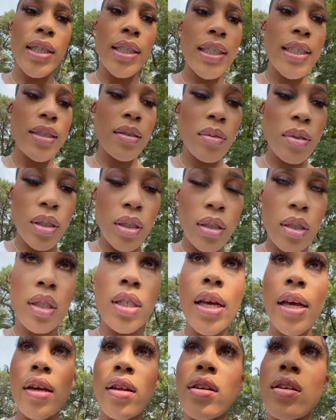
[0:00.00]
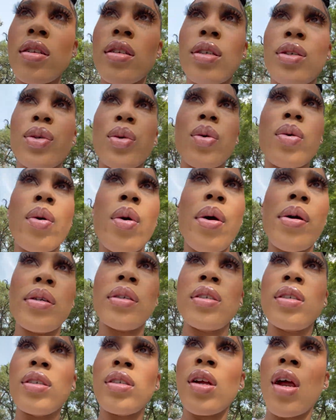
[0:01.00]
now we're just taking a little
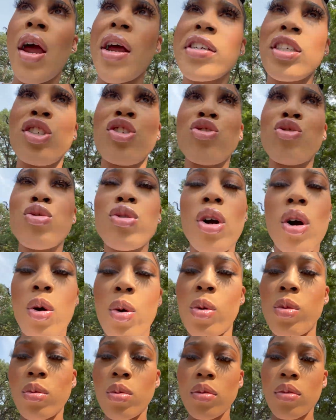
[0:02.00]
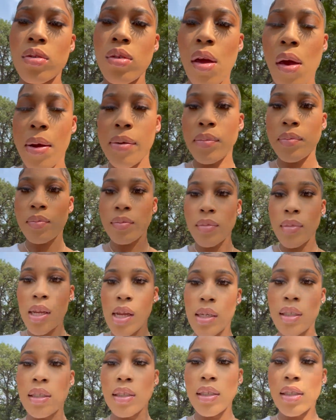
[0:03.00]
stroll.
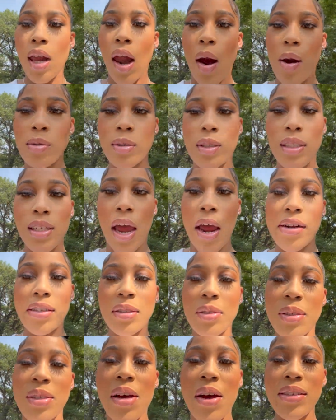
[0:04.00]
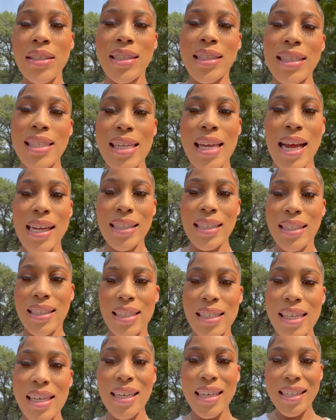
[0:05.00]
I know y'all see that
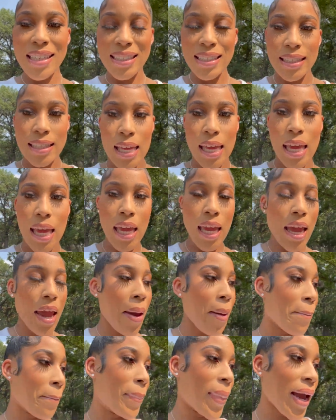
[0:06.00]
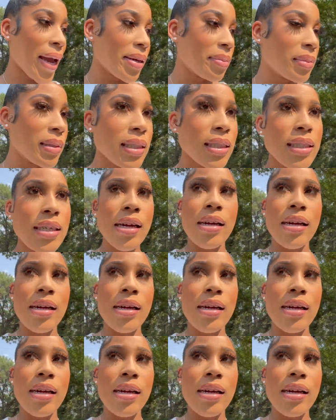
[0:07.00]
sun is hitting, baby.